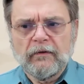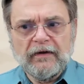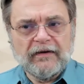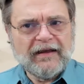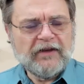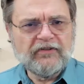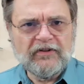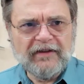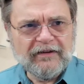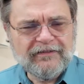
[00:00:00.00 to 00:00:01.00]
in case
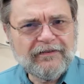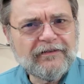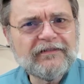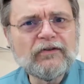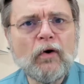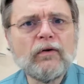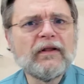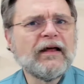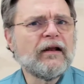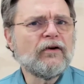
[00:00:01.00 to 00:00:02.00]
it gets
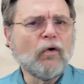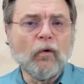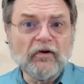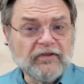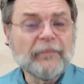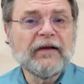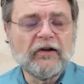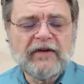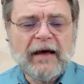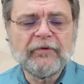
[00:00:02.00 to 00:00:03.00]
stolen or something
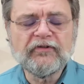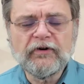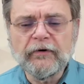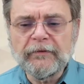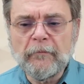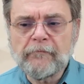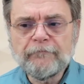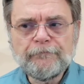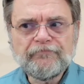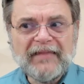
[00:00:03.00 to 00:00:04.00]
else happens to it,
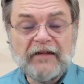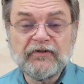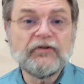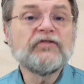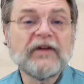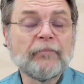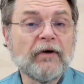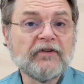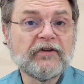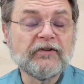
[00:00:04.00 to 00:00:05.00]
it's a two-step
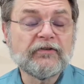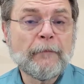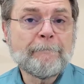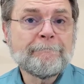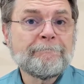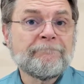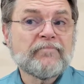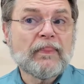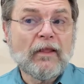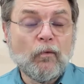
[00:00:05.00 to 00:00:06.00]
process.
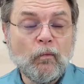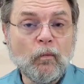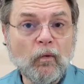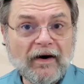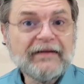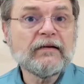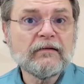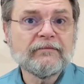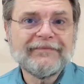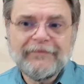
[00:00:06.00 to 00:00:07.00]

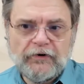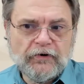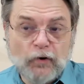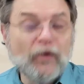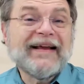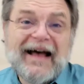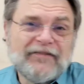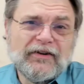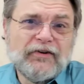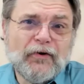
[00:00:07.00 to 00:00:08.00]
One, you're going to
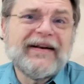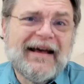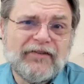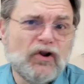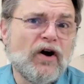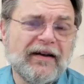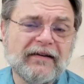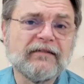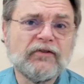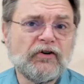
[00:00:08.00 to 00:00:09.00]
have a, you're going to have a
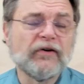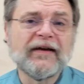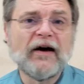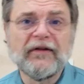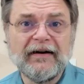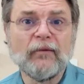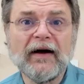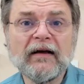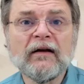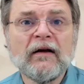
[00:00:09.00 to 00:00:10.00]
login to your account
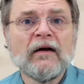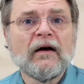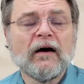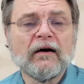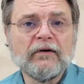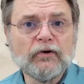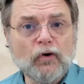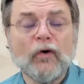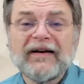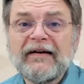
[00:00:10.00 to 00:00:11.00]
anyway. Uh, you're
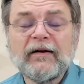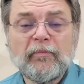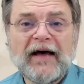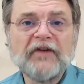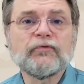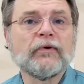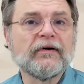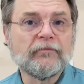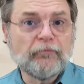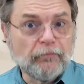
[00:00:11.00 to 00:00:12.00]
going to need a
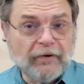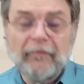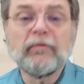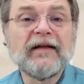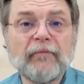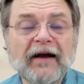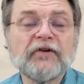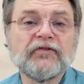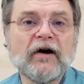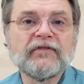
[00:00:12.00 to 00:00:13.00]
password, probably a
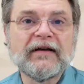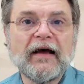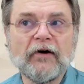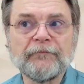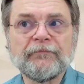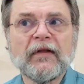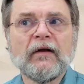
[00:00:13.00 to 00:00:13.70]
Microsoft account.